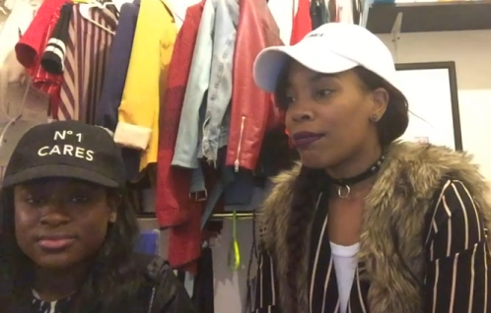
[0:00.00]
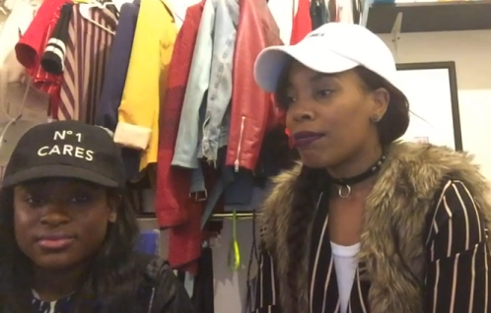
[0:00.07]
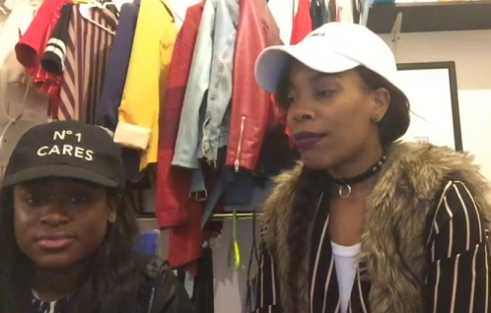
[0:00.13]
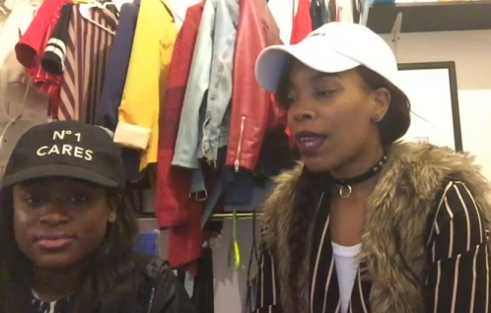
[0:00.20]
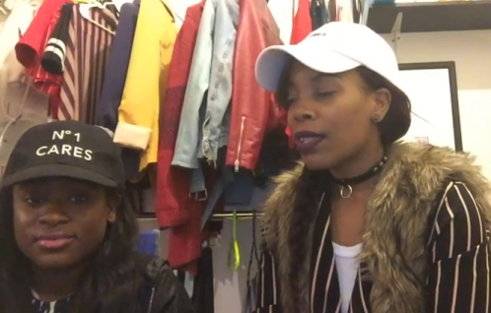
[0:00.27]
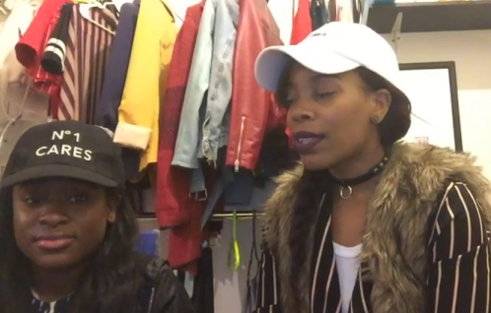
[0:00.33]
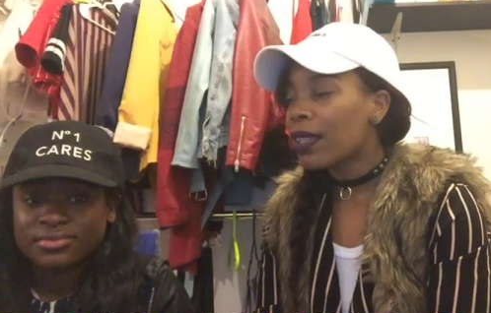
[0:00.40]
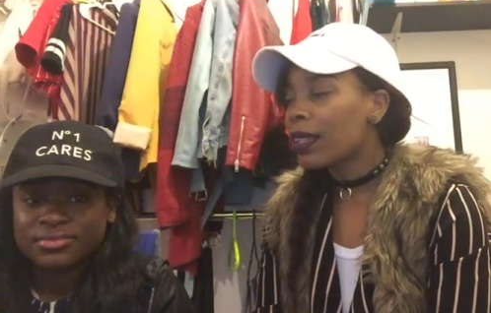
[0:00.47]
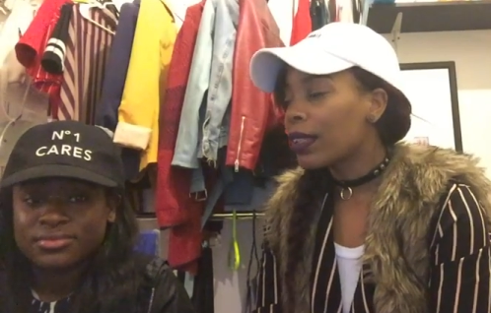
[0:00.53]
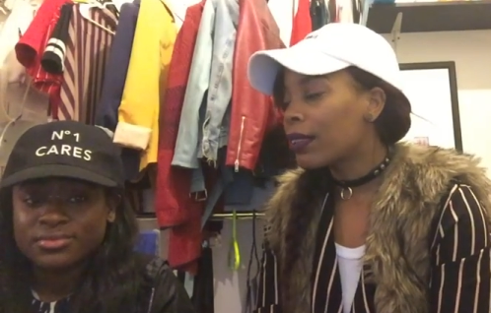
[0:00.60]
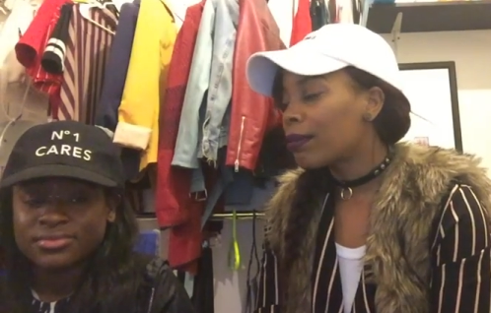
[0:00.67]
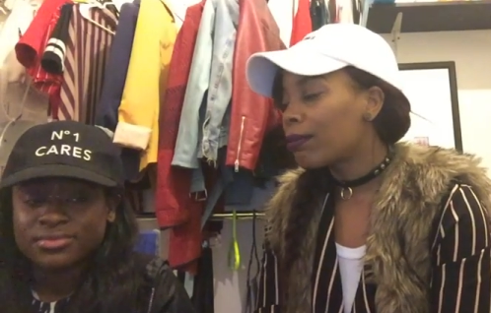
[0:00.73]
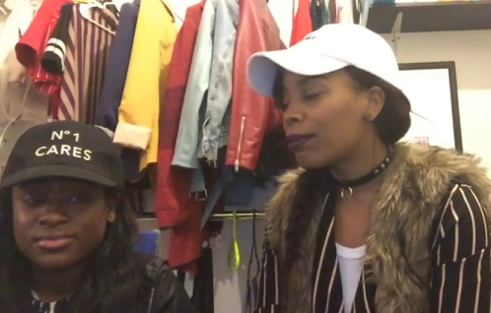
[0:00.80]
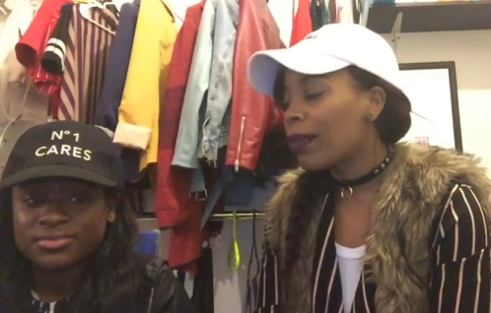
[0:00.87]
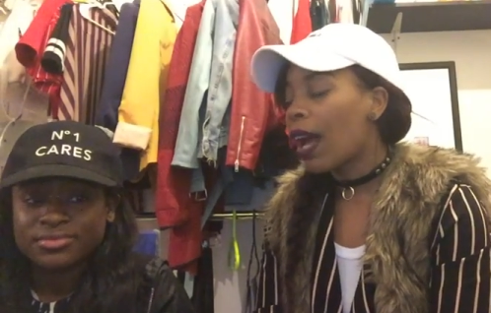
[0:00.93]
Speaker 1: That's it.
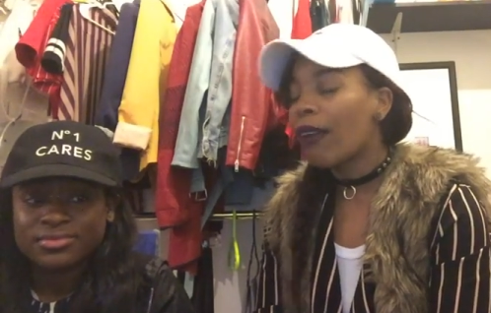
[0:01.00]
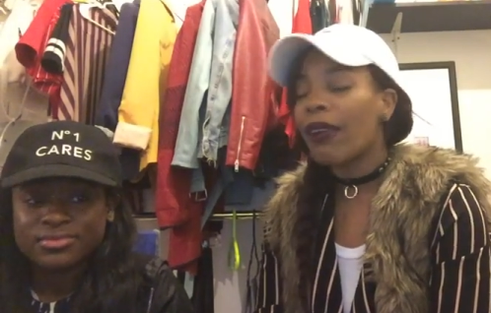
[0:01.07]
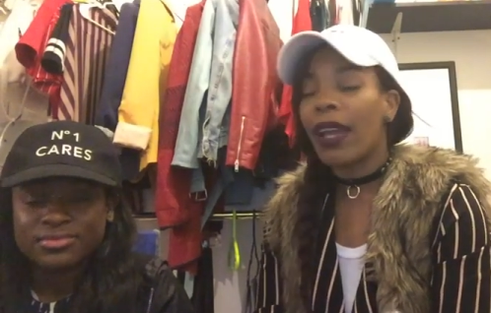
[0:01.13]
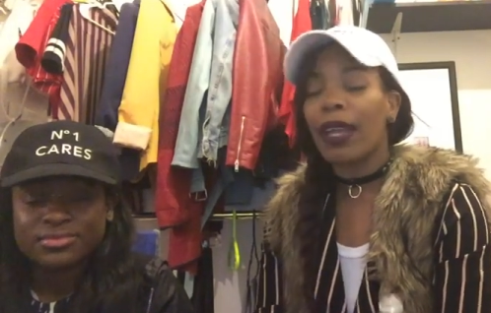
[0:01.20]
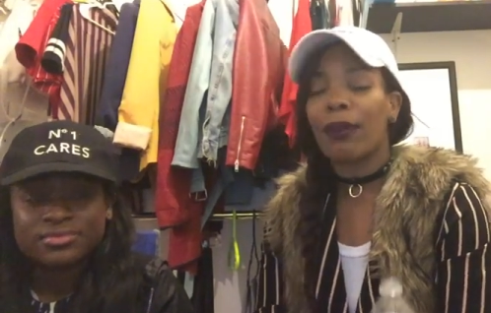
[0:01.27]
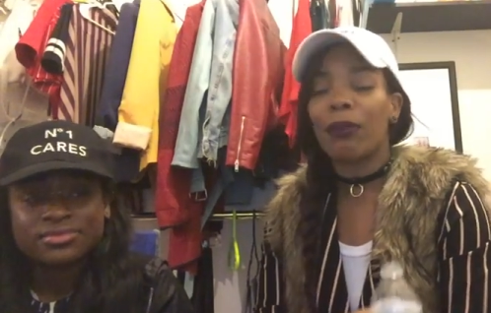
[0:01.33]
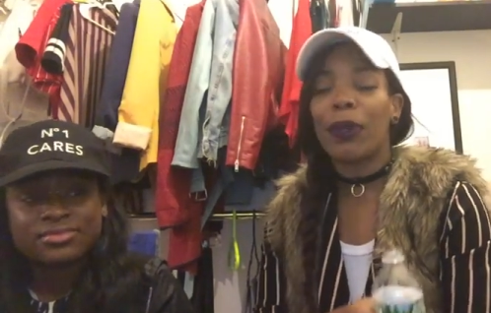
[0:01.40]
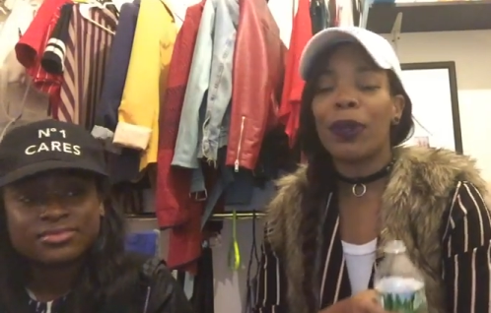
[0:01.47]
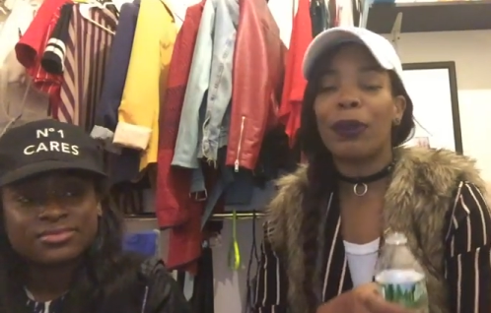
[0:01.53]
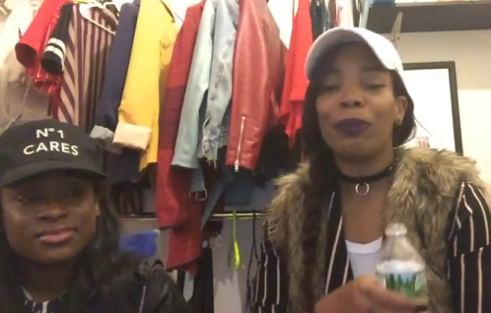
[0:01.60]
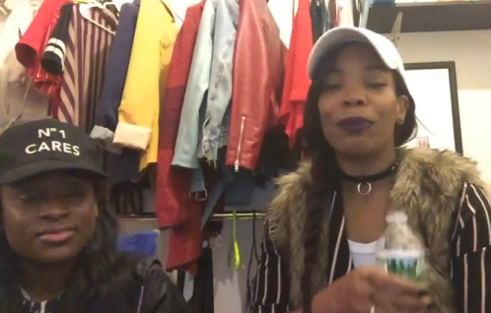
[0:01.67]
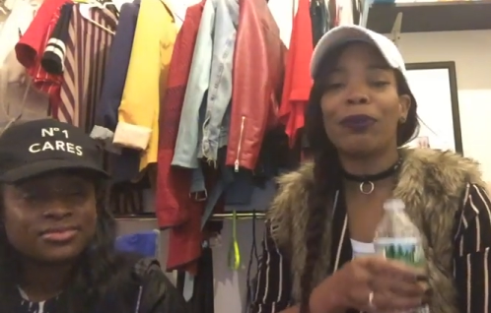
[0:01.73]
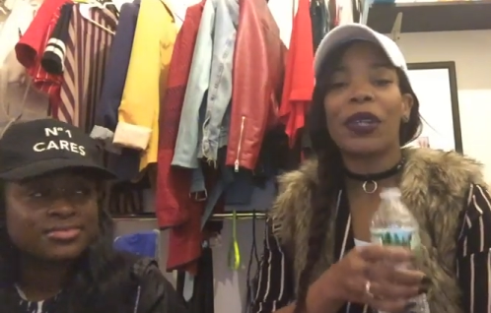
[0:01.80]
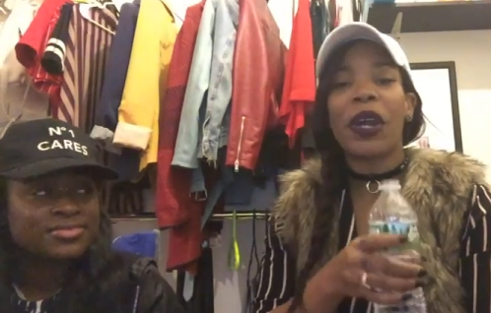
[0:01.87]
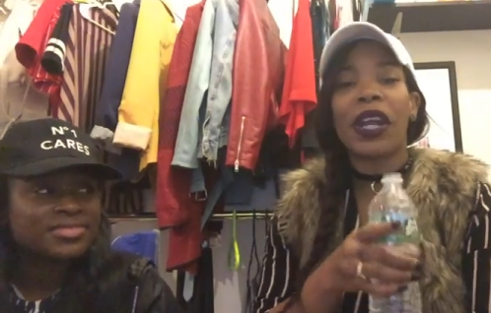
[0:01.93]
All right.
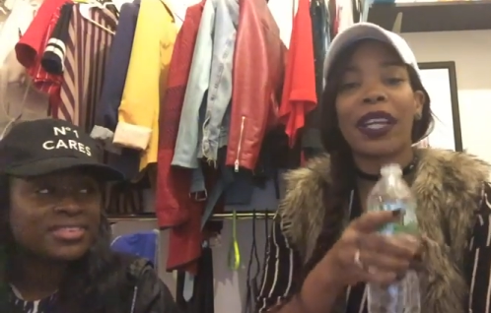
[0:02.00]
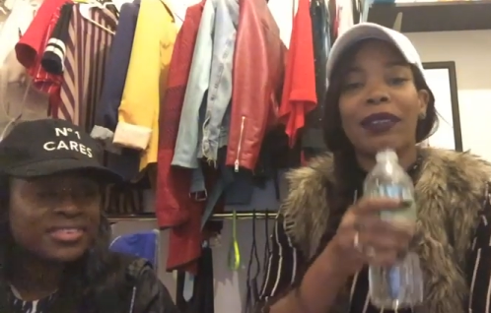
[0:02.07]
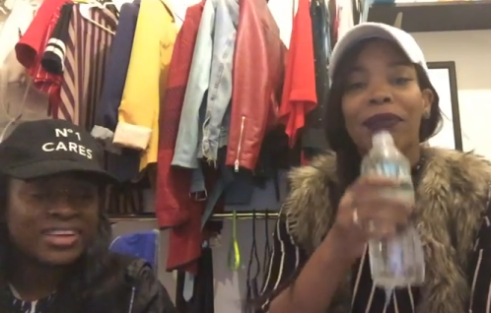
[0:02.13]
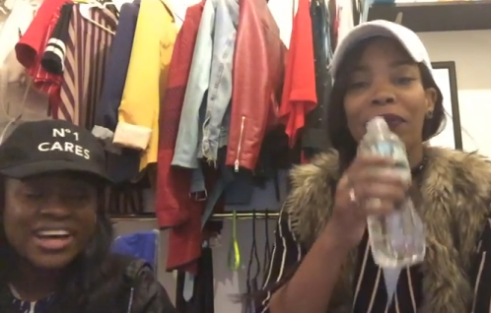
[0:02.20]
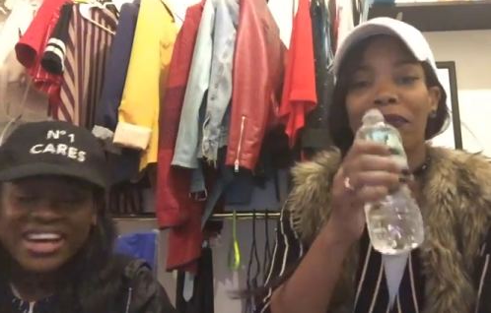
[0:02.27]
Boom. Great.